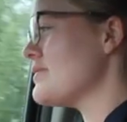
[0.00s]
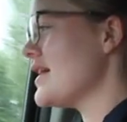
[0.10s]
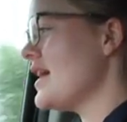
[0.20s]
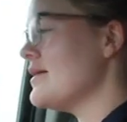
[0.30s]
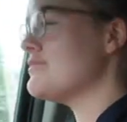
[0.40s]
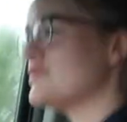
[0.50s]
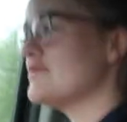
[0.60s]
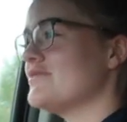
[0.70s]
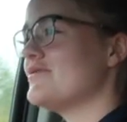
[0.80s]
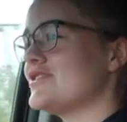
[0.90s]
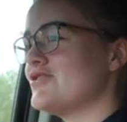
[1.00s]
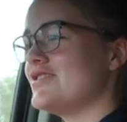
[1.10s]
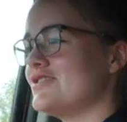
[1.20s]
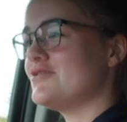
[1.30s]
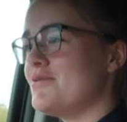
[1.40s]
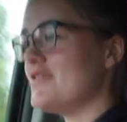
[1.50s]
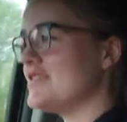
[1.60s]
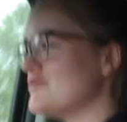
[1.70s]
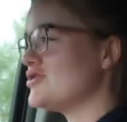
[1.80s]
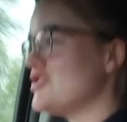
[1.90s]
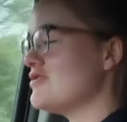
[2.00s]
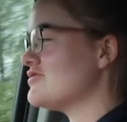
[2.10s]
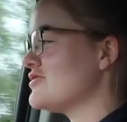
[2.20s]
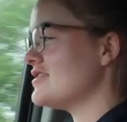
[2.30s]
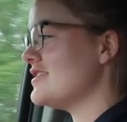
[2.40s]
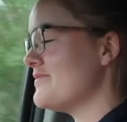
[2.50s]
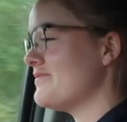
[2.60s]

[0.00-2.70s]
pick up Victoria's new pony. What's she called, Tora?